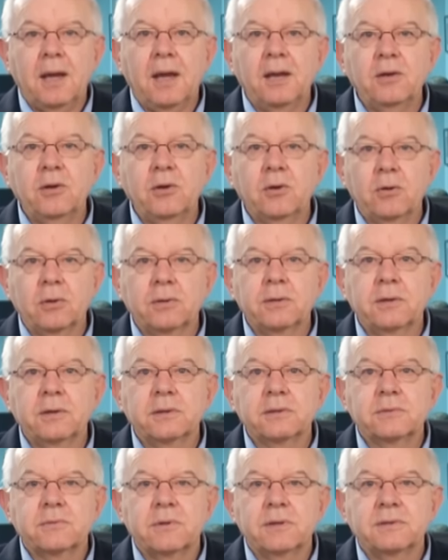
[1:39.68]
In New York, the
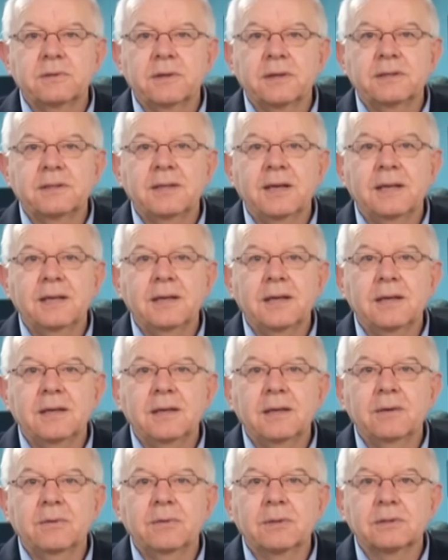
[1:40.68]
US Treasury 10-year
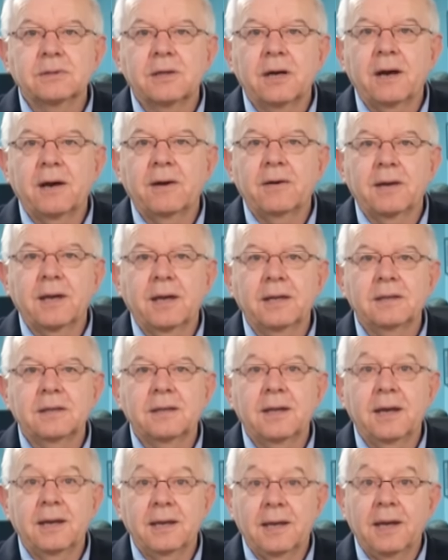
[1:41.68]
yield is higher again
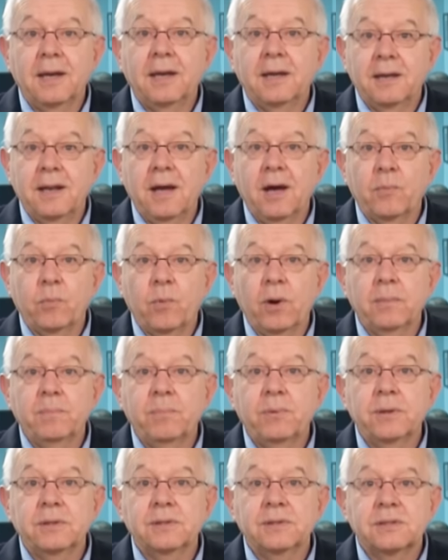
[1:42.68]
today, now at
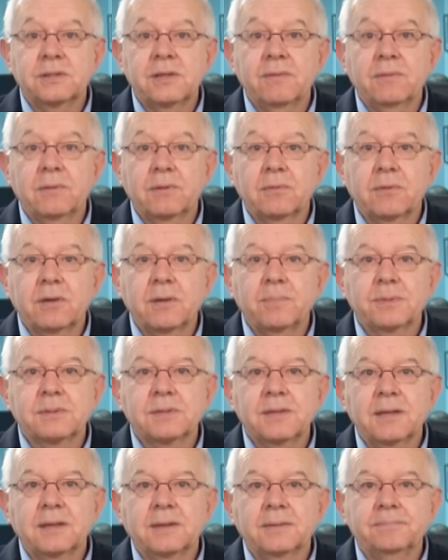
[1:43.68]

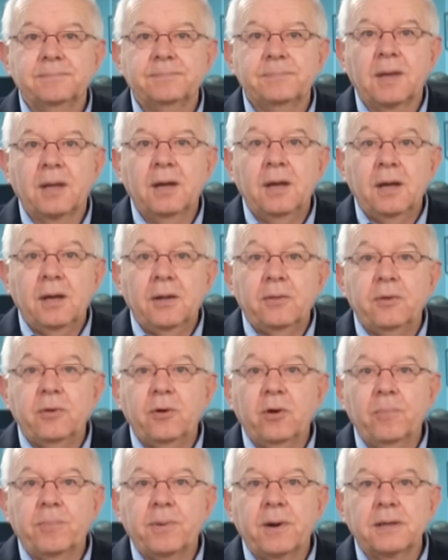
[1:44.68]
1.73%. The
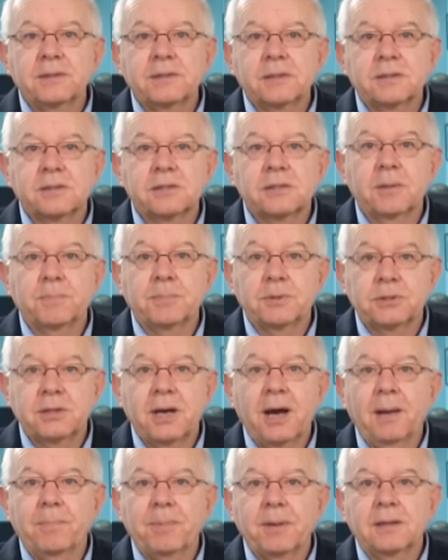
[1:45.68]
oil price has slipped
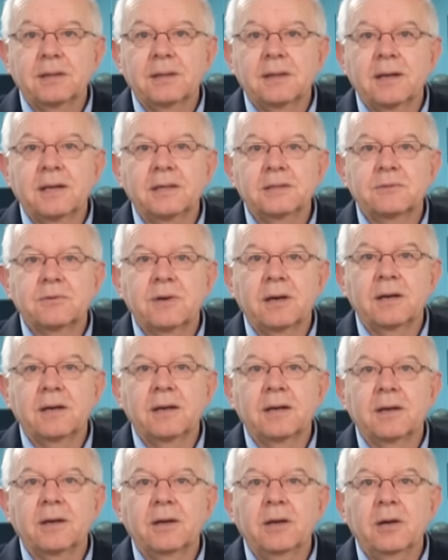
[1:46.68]
sharply in today's
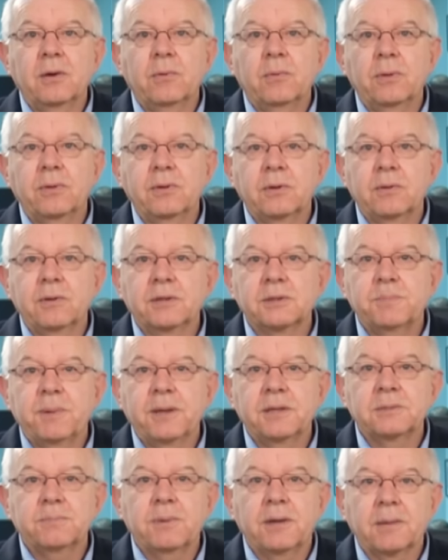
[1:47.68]
trading, with the US
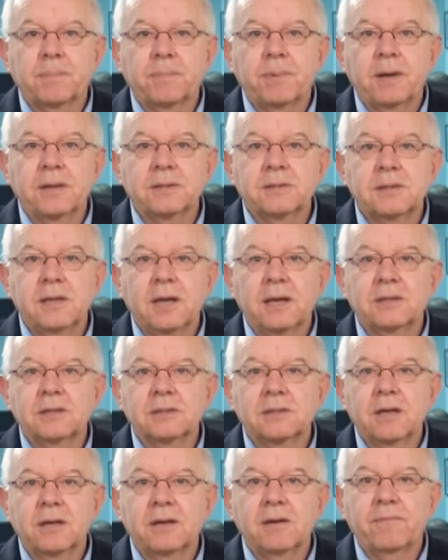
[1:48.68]
benchmark price now
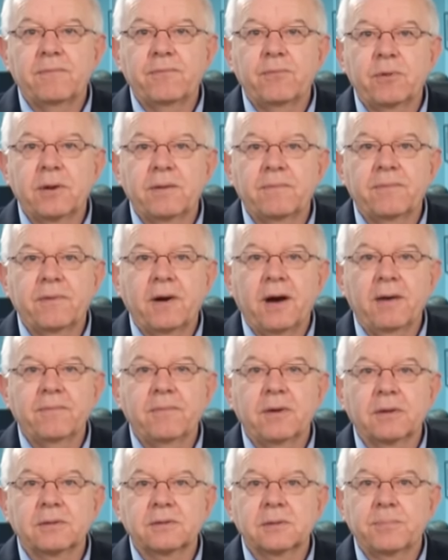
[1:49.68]
just under
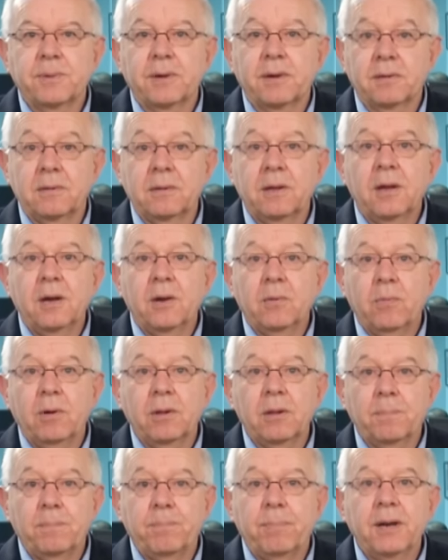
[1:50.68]
$45 a barrel,
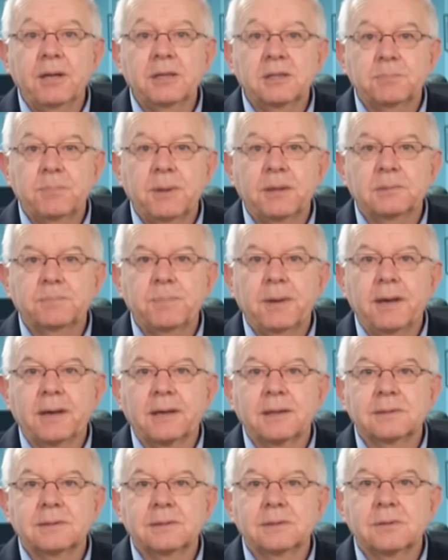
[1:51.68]
while the Brent's
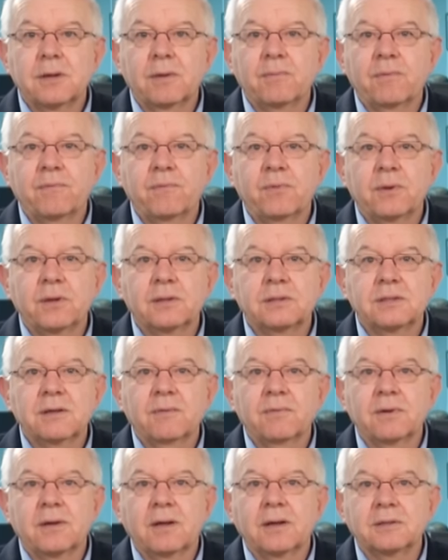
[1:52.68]
benchmark is just over
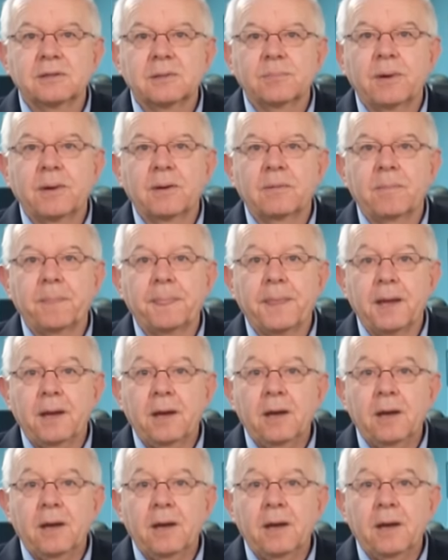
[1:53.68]
$47 a barrel.